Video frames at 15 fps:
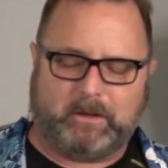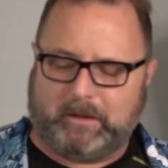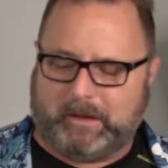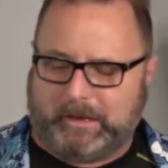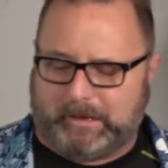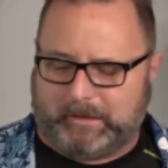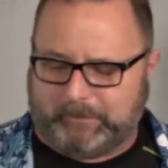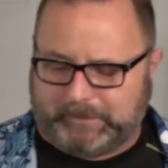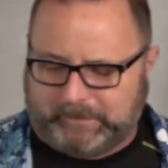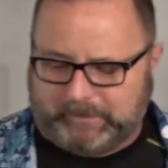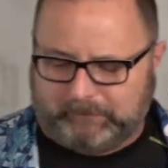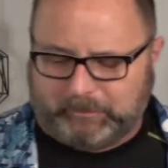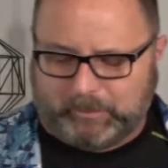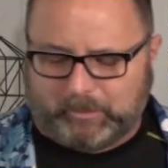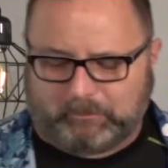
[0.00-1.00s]
And I'm going to
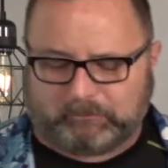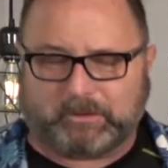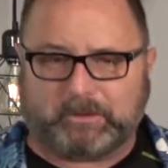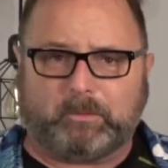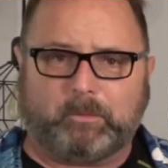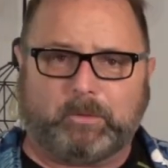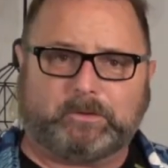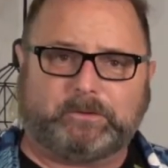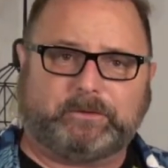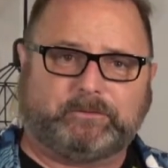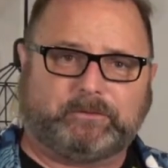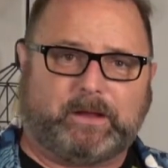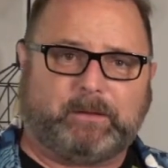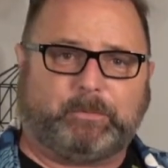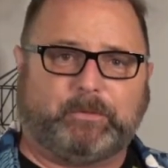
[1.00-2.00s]
give you a real-world
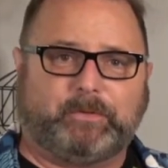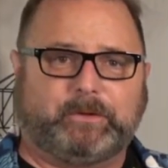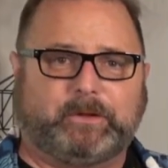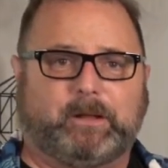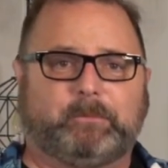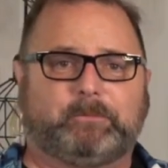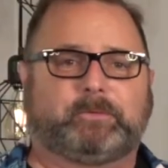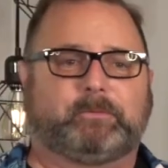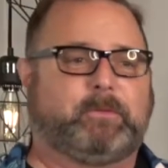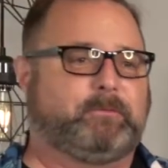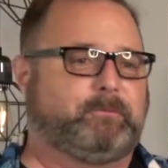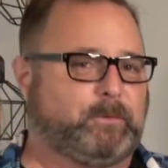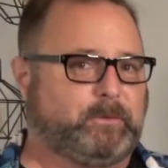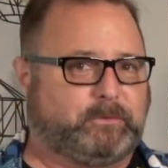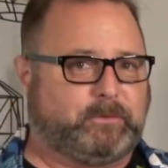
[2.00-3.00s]
example that comes from the
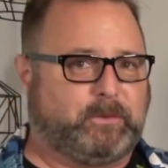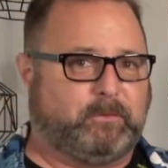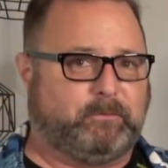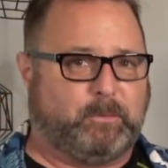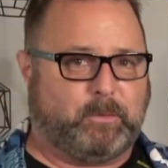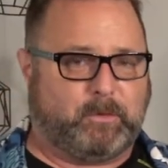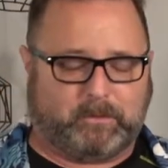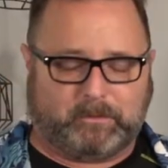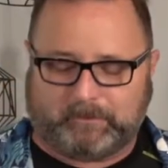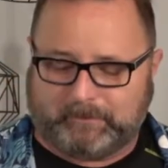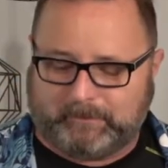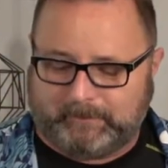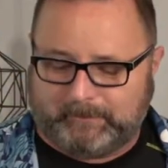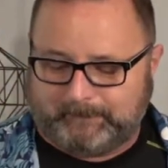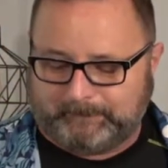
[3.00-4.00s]
first Gulf War,
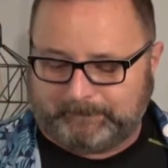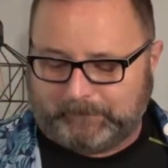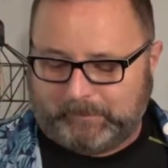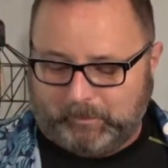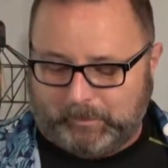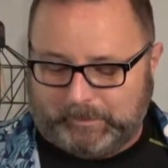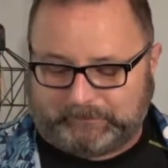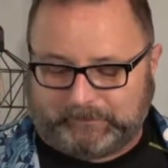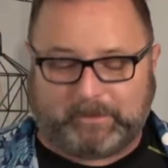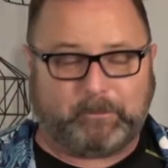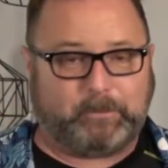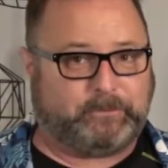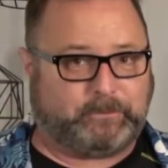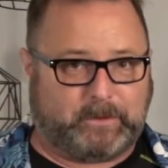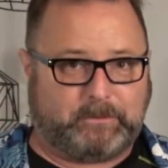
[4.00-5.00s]
which I
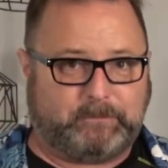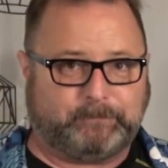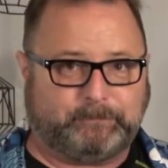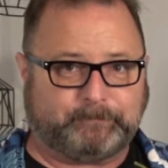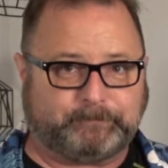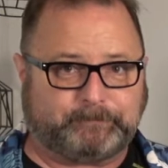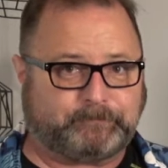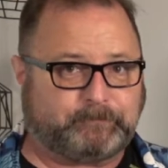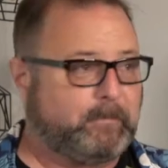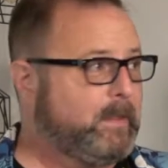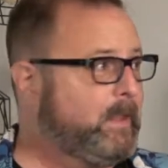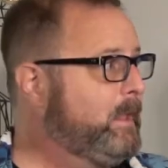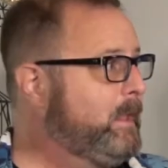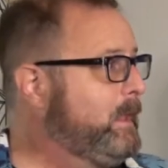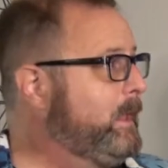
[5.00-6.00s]
was in.
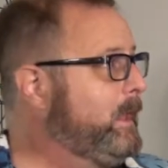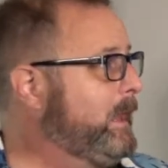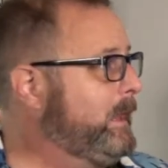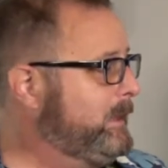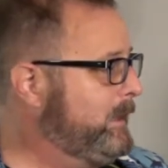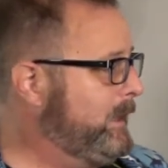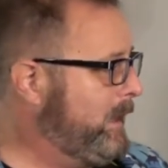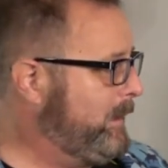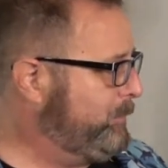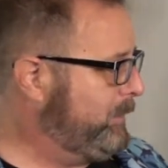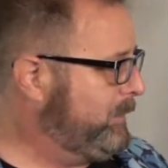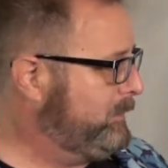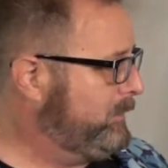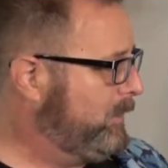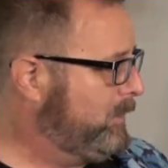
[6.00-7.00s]
And it
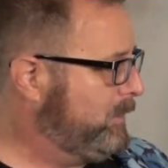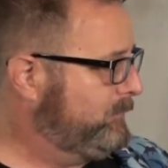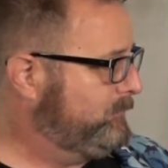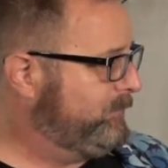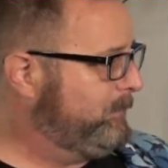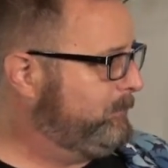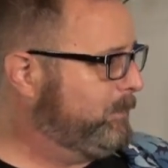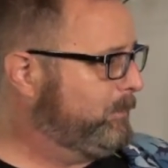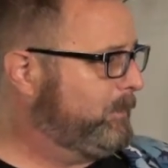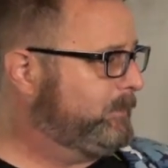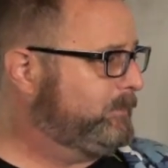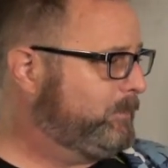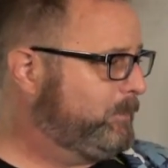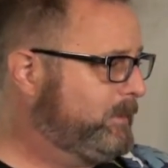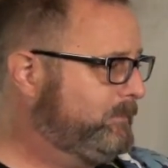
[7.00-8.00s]
happened on February
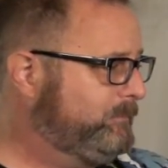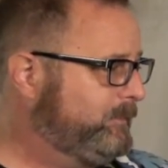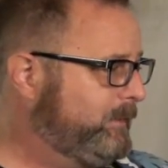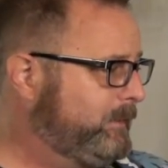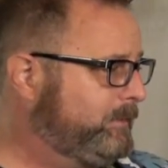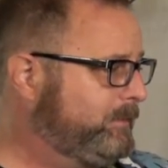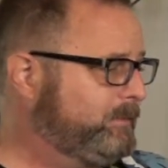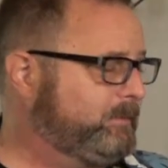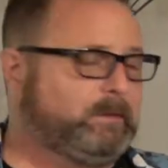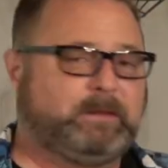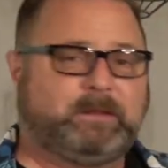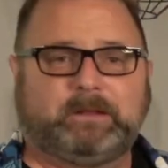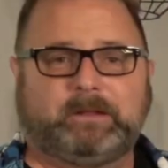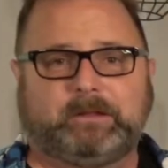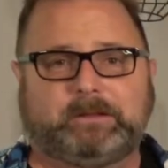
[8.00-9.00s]
25th,
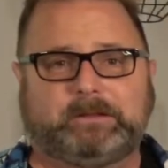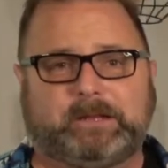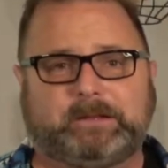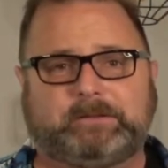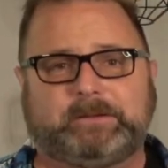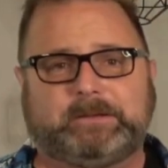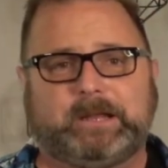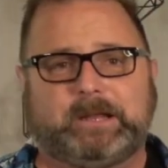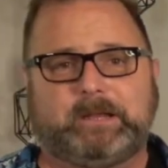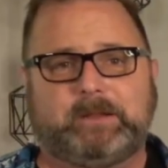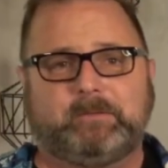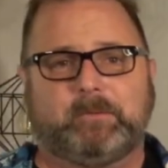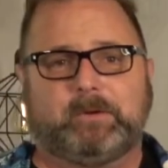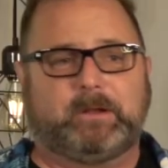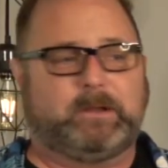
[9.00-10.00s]

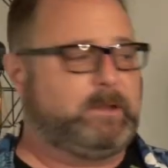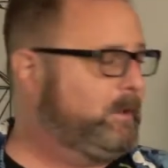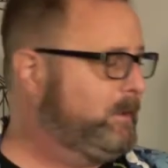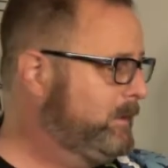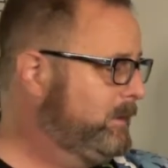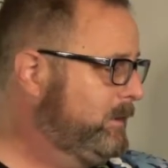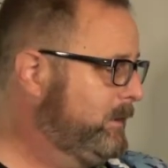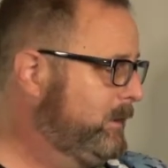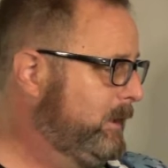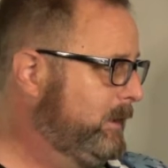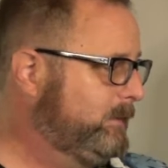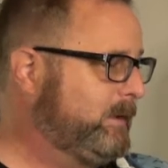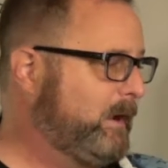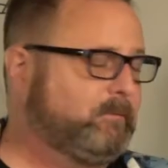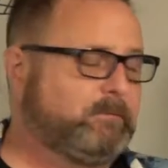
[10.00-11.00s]
1991,
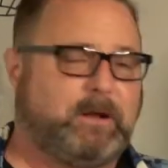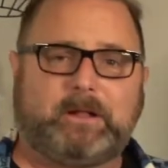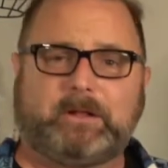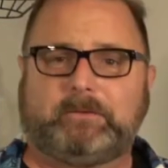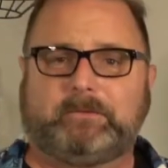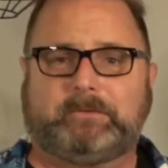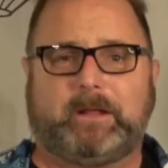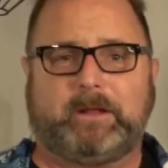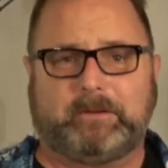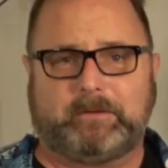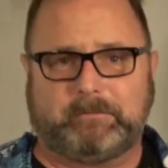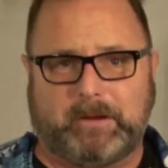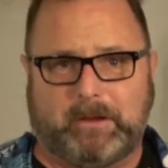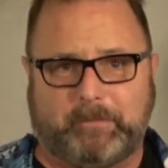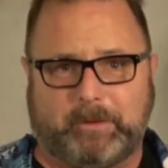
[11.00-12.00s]
in Dhahran, Saudi
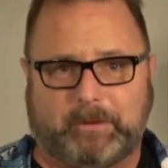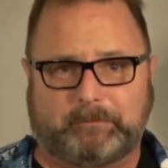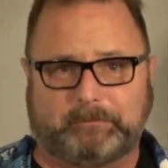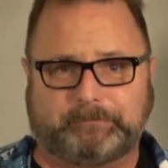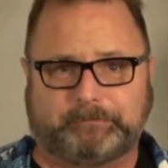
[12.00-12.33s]
Arabia.